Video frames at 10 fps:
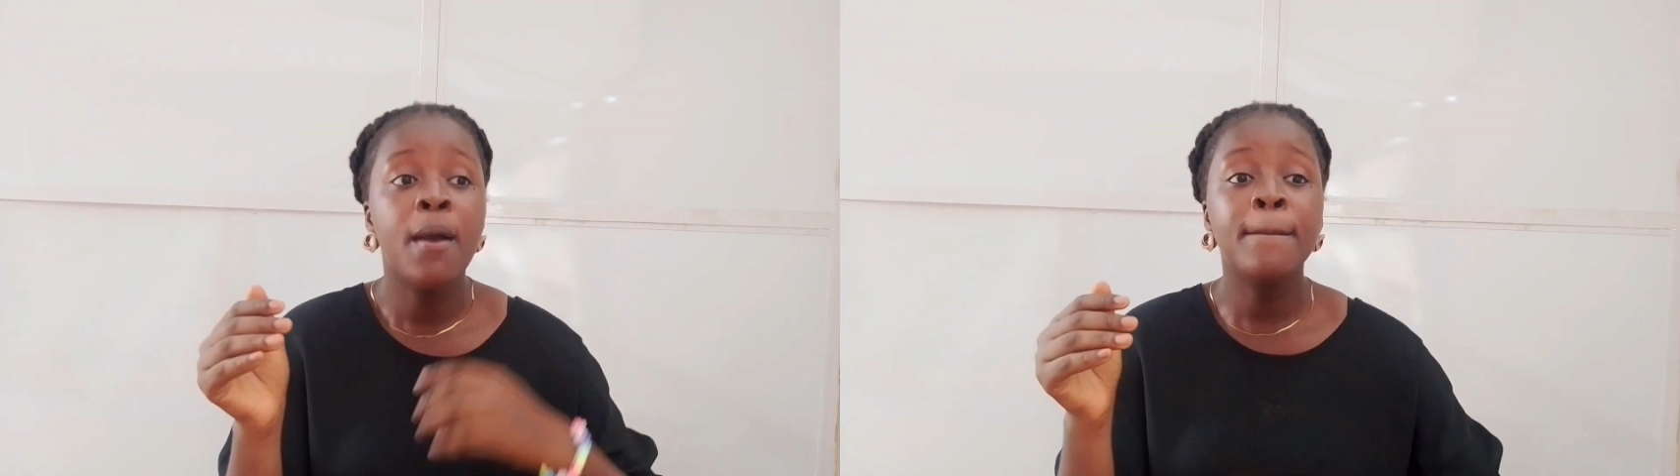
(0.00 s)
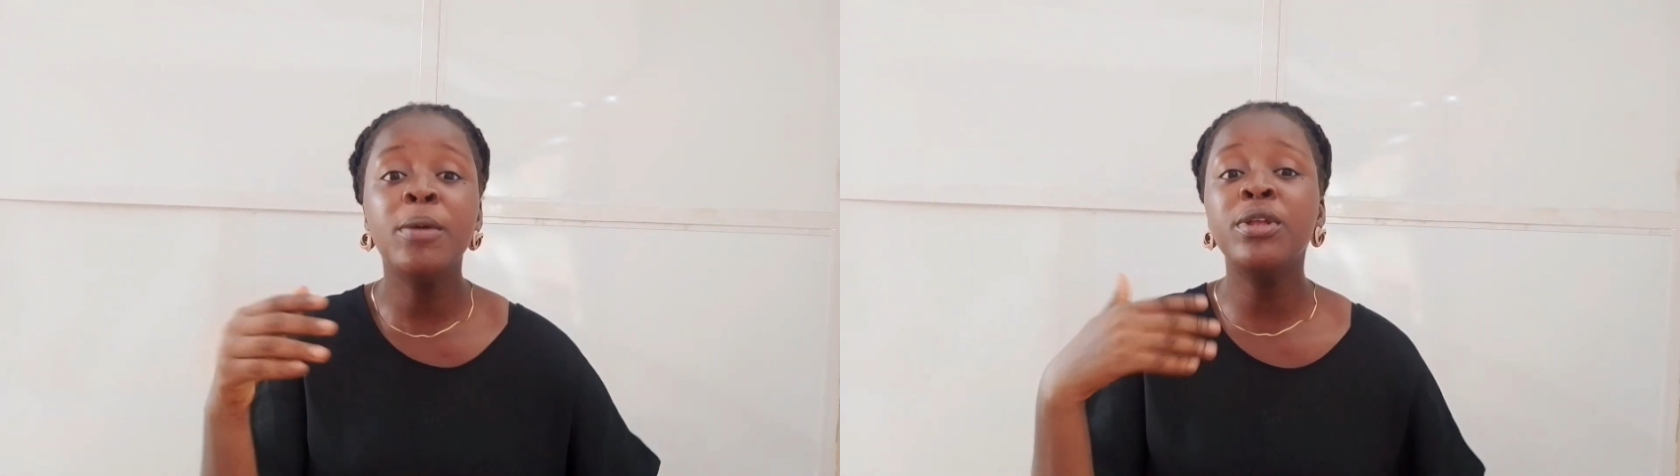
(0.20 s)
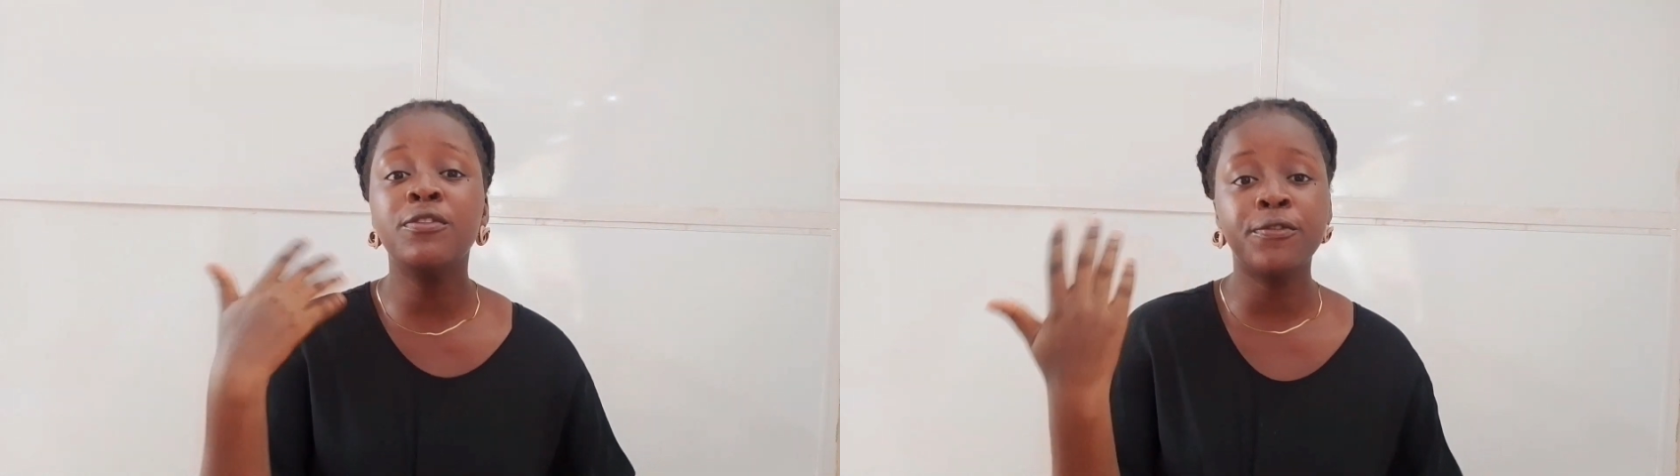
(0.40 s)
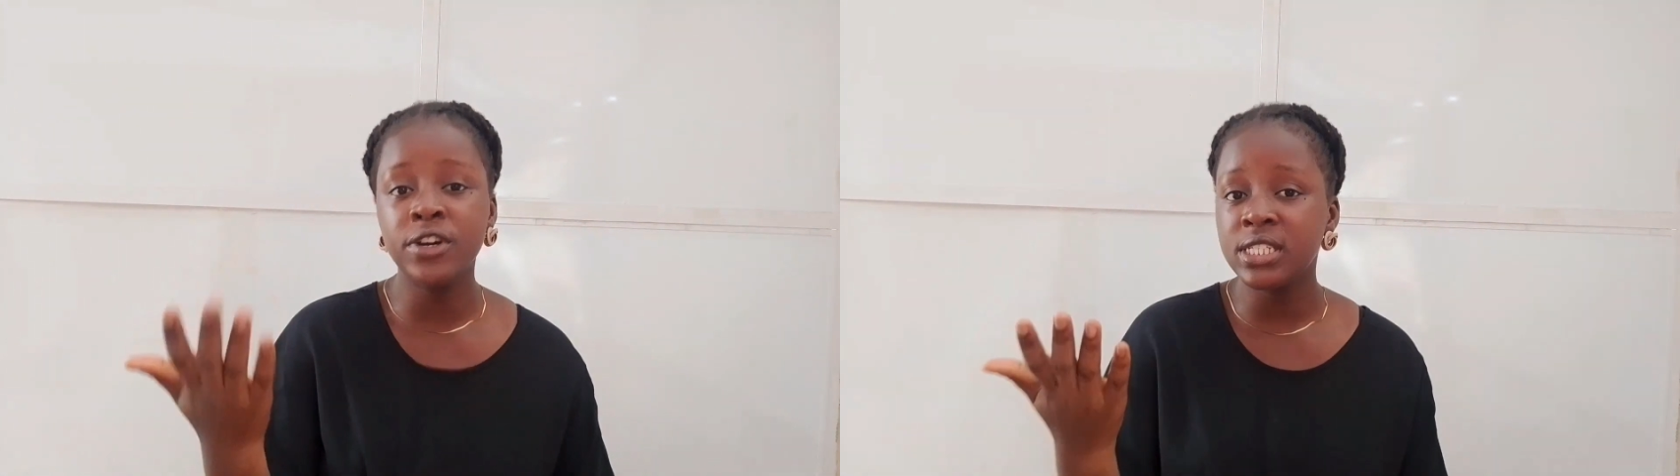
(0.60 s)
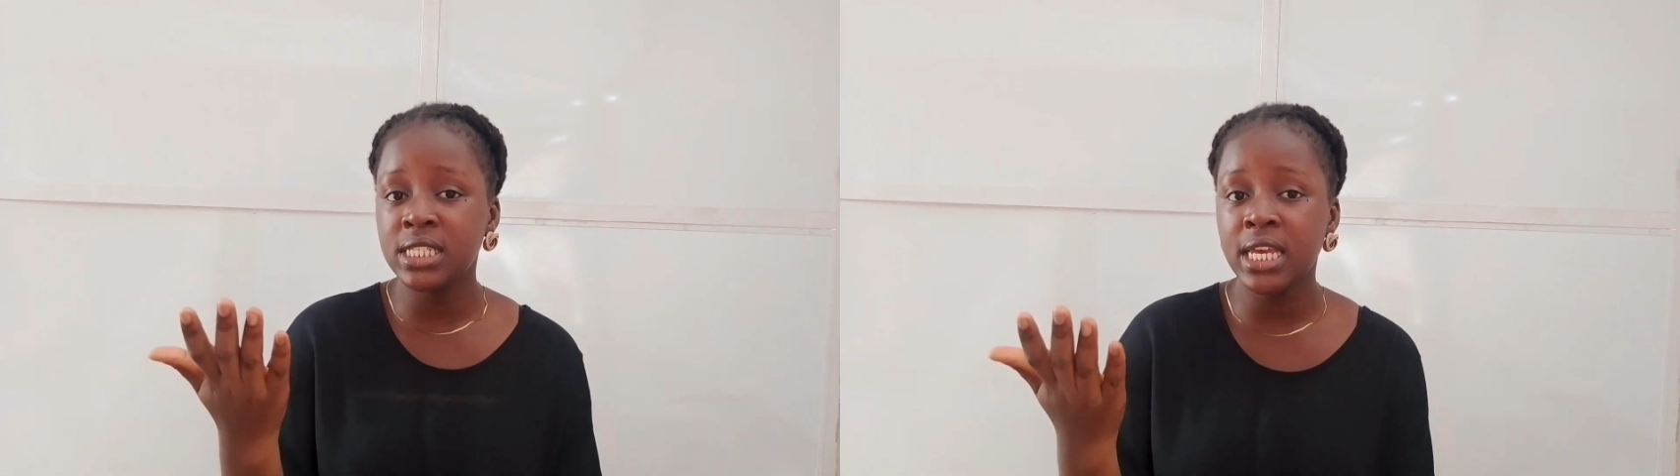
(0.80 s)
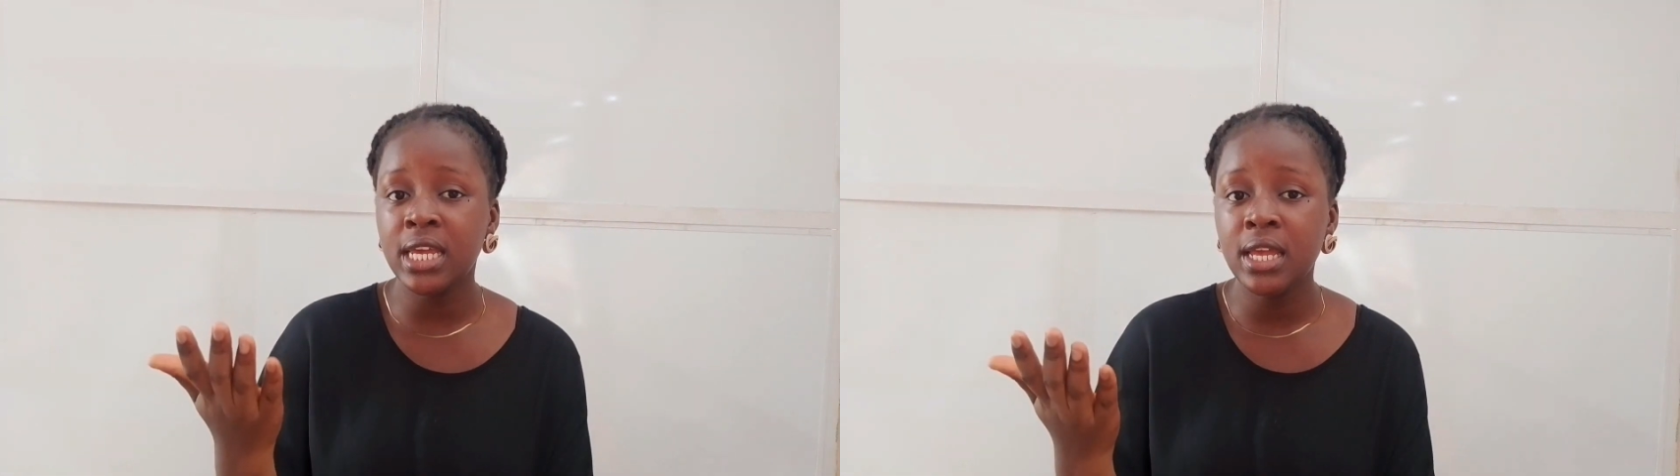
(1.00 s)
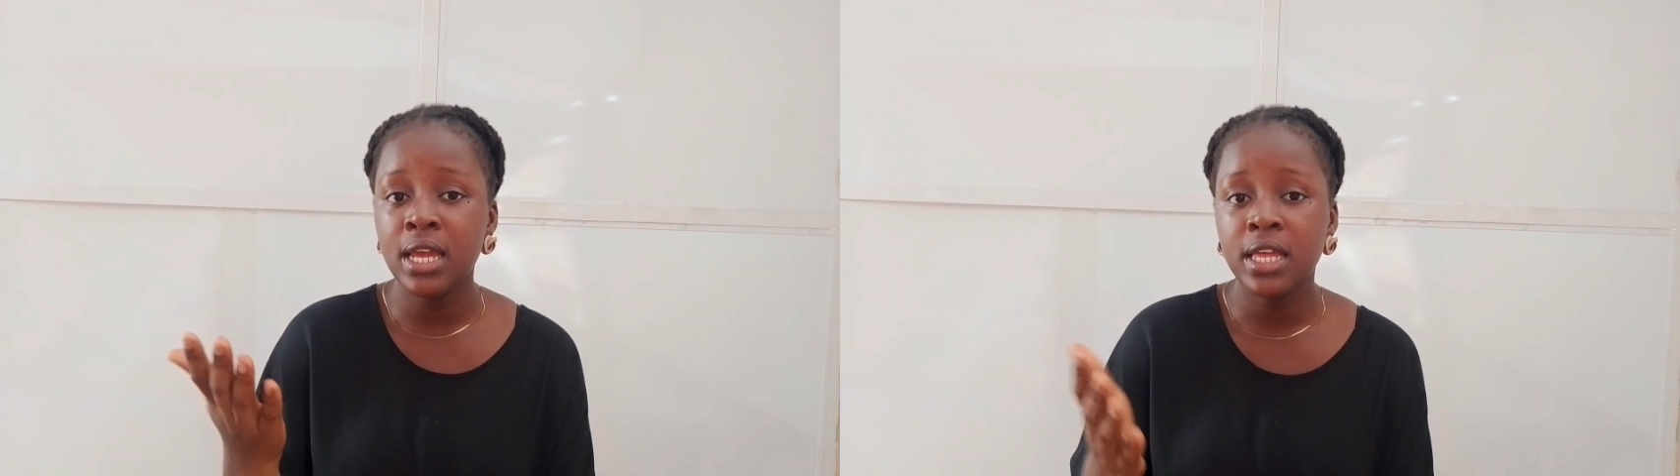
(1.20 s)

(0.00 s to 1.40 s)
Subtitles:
maybe the first day